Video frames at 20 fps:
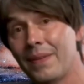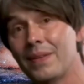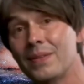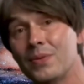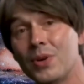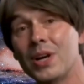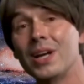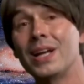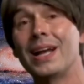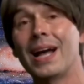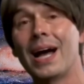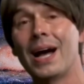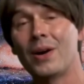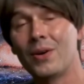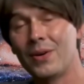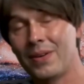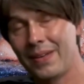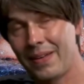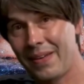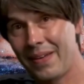Right
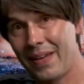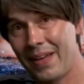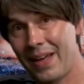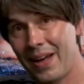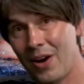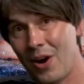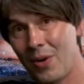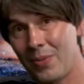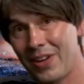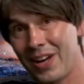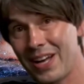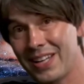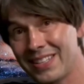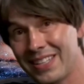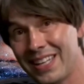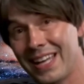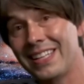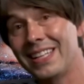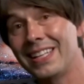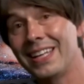now, an object
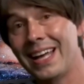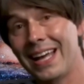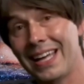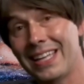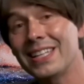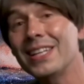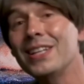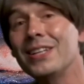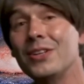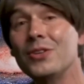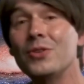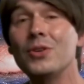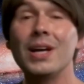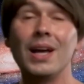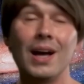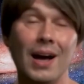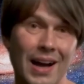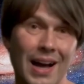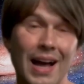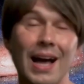designated
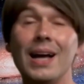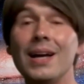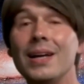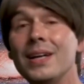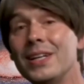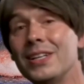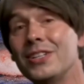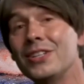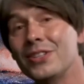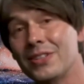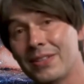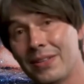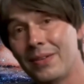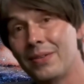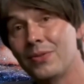3i Atlas,